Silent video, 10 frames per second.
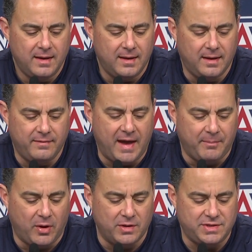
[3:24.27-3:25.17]
Uh, that
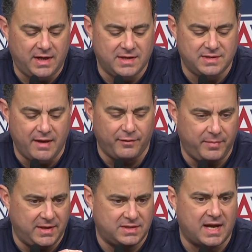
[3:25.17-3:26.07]
margin has never
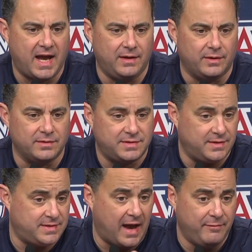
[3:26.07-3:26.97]
been tighter
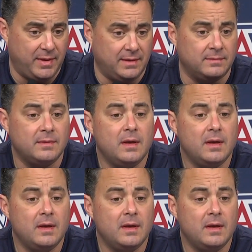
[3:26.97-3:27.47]
since I've been